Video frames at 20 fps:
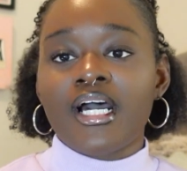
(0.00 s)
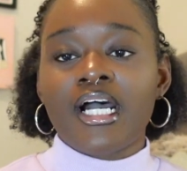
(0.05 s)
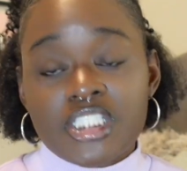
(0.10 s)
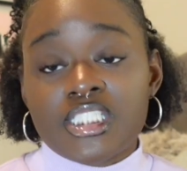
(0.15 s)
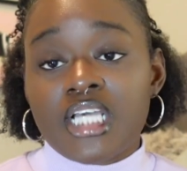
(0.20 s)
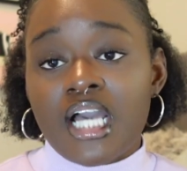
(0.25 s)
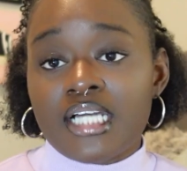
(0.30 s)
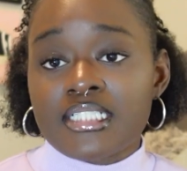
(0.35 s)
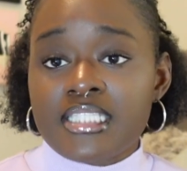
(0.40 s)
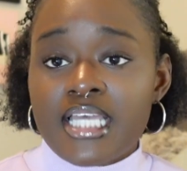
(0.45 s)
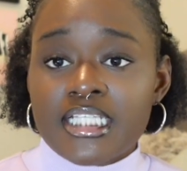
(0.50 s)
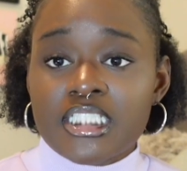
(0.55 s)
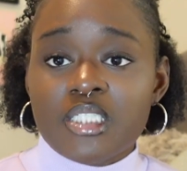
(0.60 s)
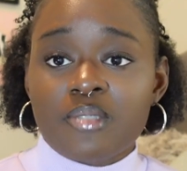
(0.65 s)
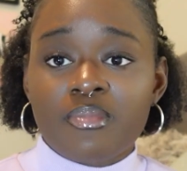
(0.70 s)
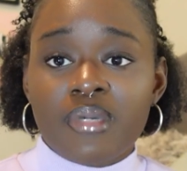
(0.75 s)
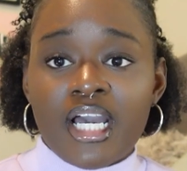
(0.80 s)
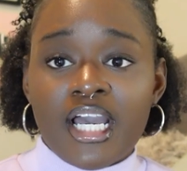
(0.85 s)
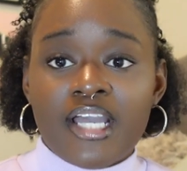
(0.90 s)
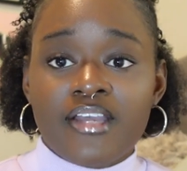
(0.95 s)
She's
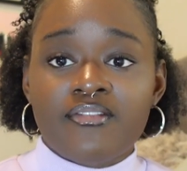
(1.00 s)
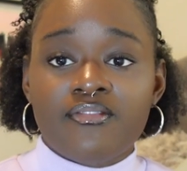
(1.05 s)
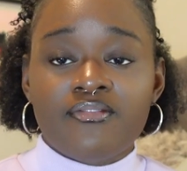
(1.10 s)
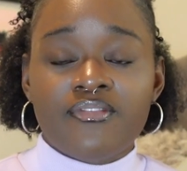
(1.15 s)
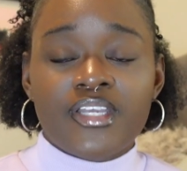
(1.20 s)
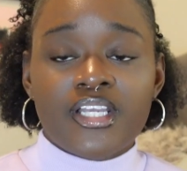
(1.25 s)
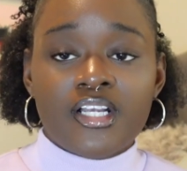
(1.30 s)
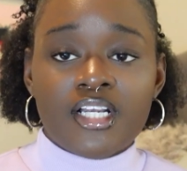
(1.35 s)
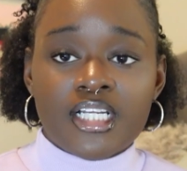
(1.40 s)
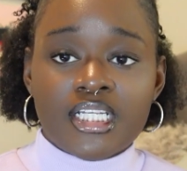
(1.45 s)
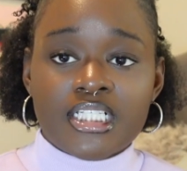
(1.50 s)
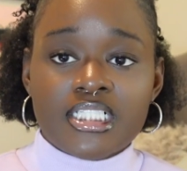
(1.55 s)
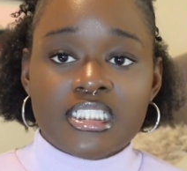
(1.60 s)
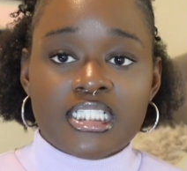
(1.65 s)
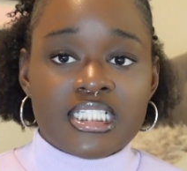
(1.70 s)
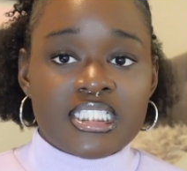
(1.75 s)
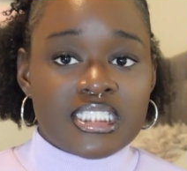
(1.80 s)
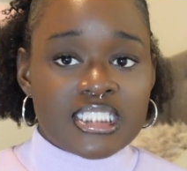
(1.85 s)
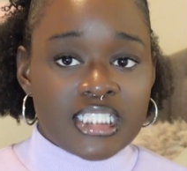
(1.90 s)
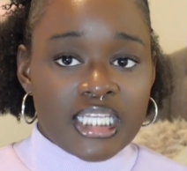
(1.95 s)
contacted by Verity's
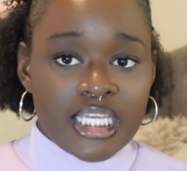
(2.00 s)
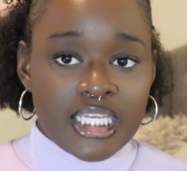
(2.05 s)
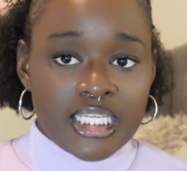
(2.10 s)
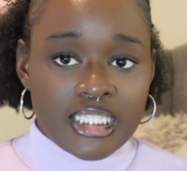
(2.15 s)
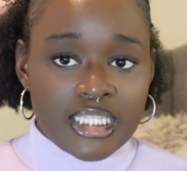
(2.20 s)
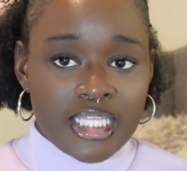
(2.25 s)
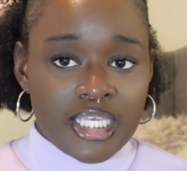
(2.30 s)
estate.